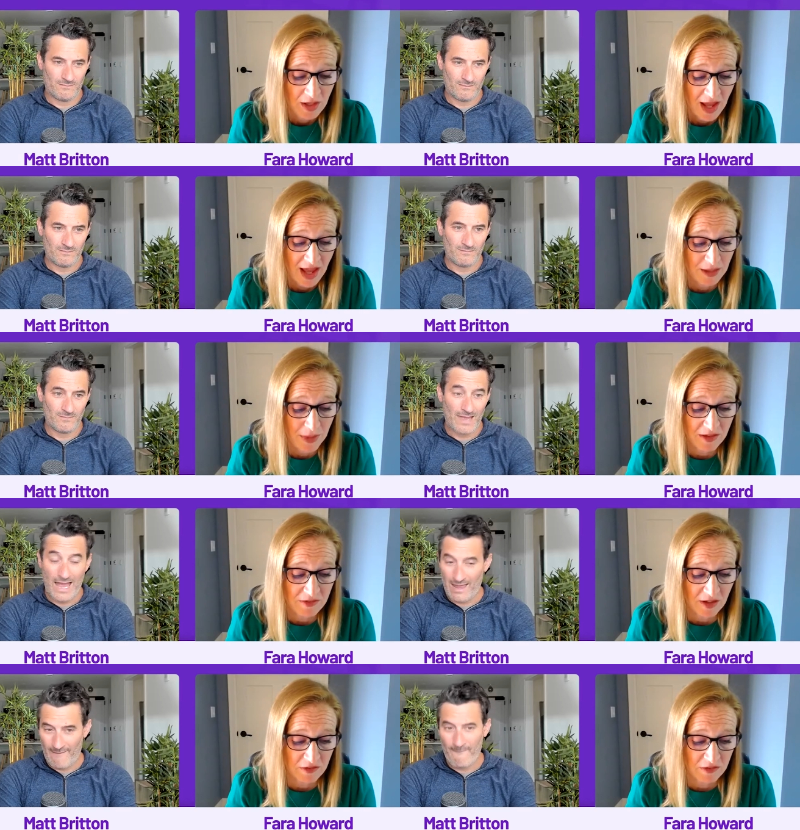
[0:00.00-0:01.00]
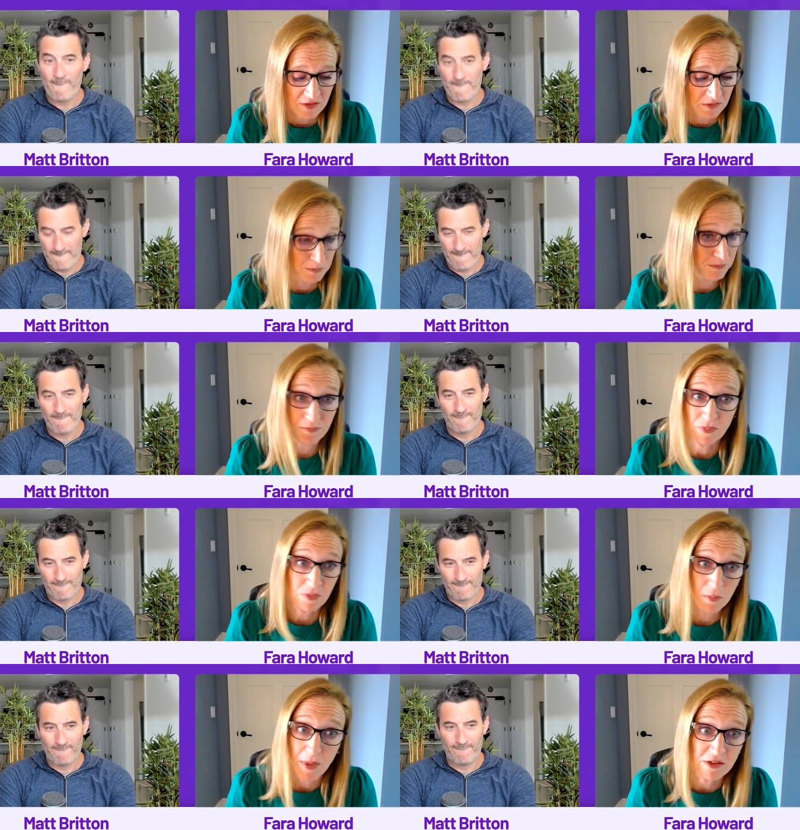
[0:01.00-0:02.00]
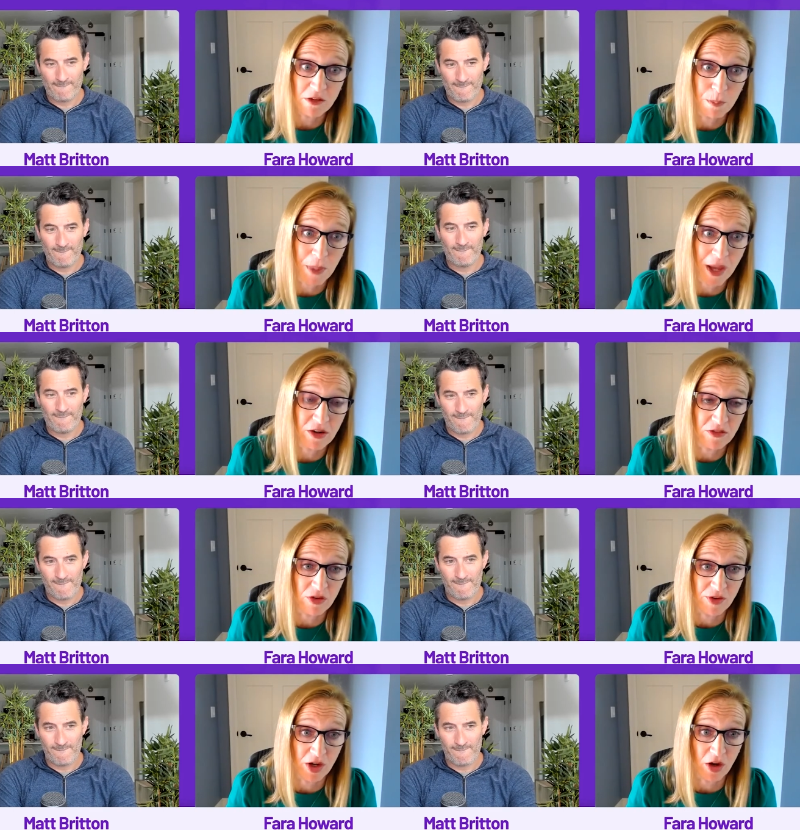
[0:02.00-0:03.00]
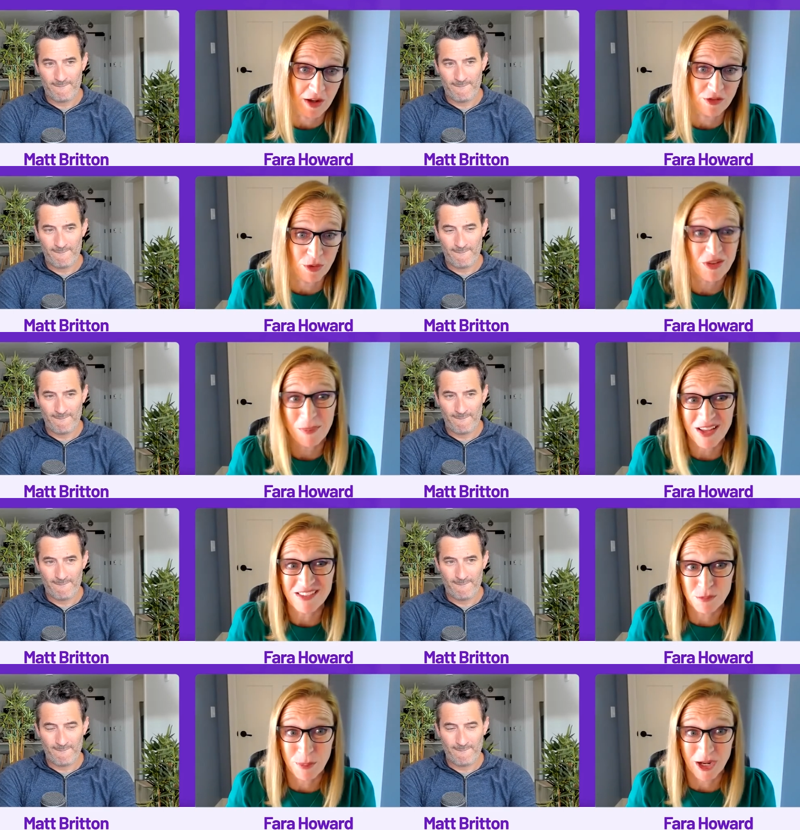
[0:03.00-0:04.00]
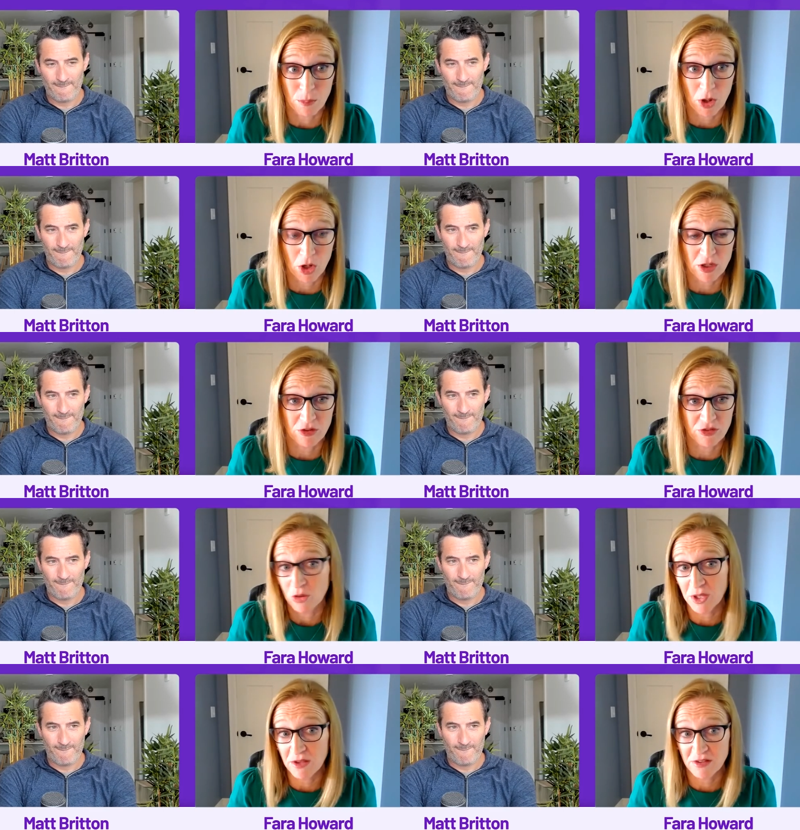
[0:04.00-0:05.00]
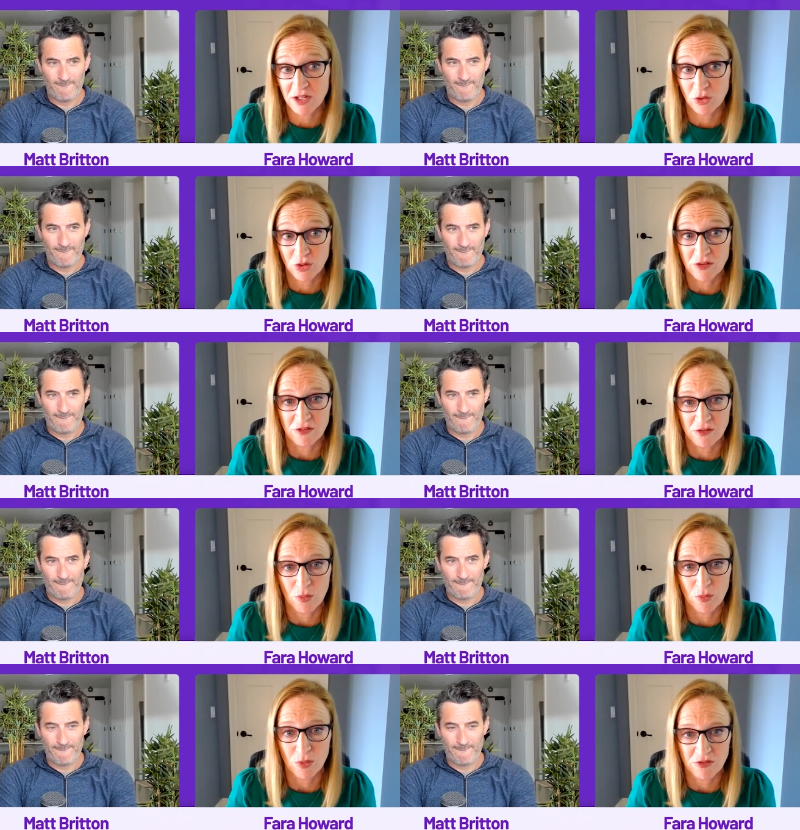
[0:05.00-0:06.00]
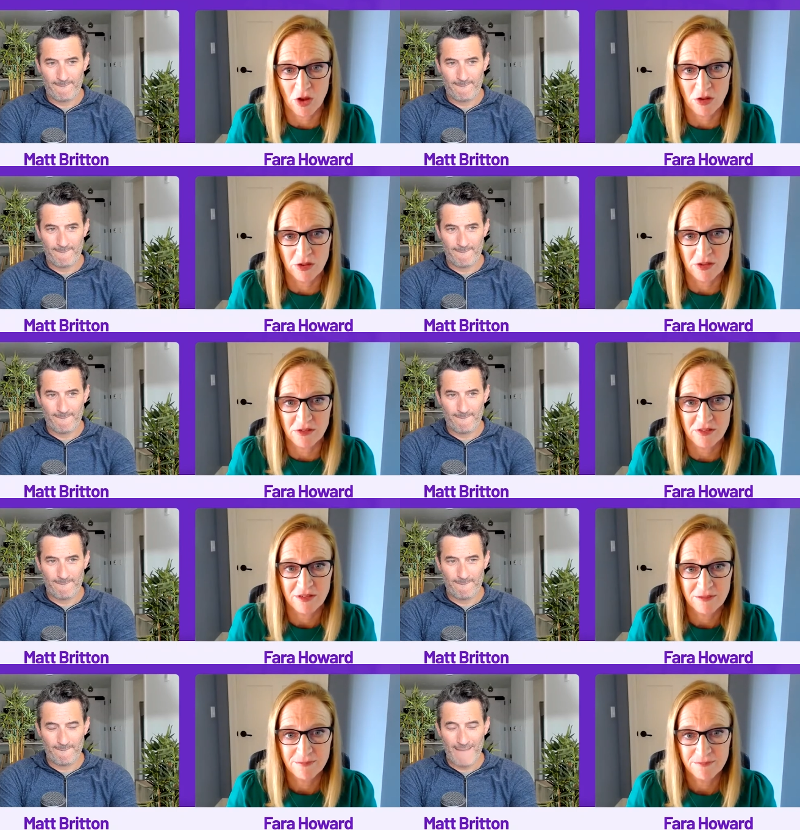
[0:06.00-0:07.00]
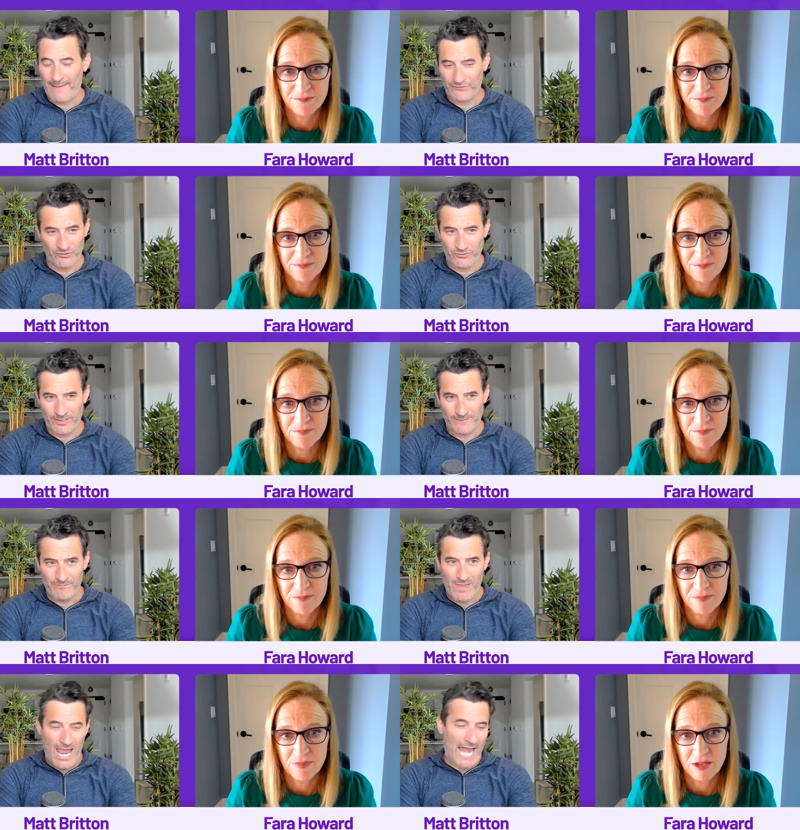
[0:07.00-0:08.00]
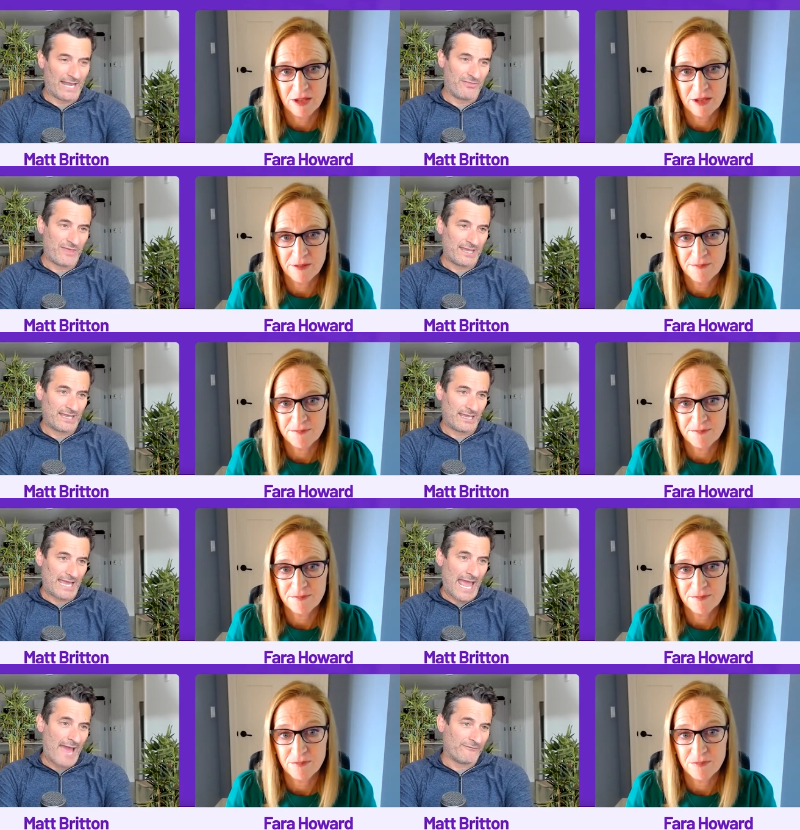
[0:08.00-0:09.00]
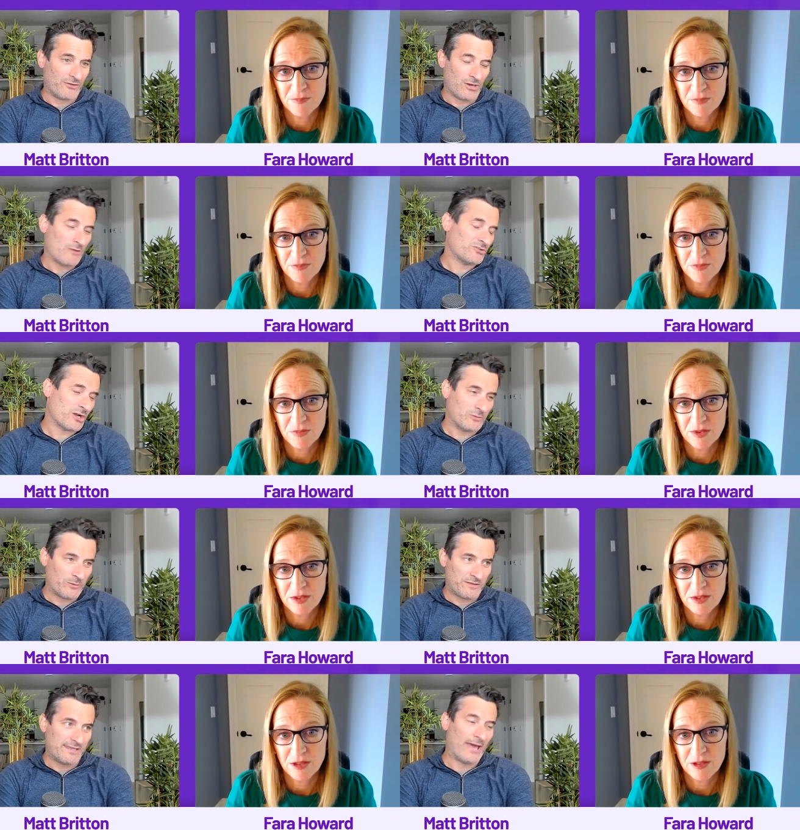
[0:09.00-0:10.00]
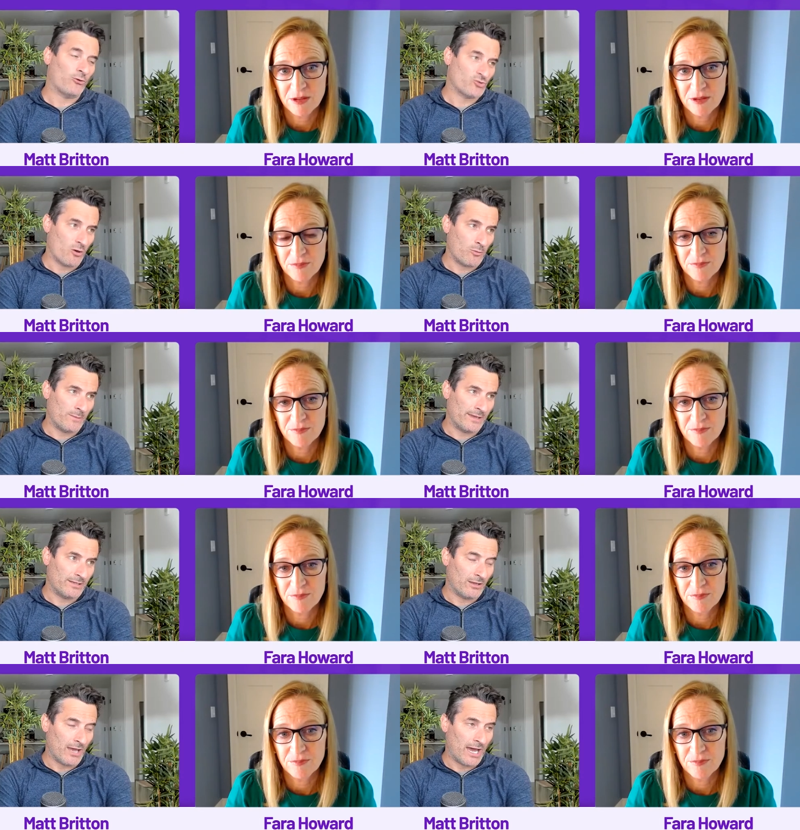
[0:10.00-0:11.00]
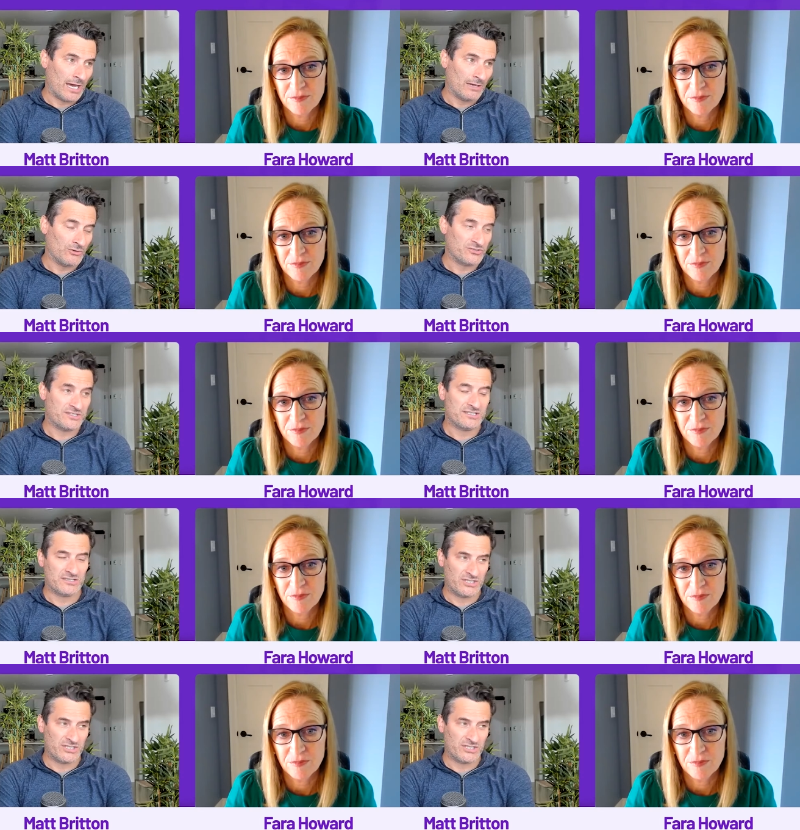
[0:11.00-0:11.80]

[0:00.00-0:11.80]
Speaker 1: And it makes us makes us better at serving our customers. It makes us better marketers too because it increases our risk
Speaker 2: tolerance. Absolutely. And I think after I was talking with Gayle Troberman, uh, who's the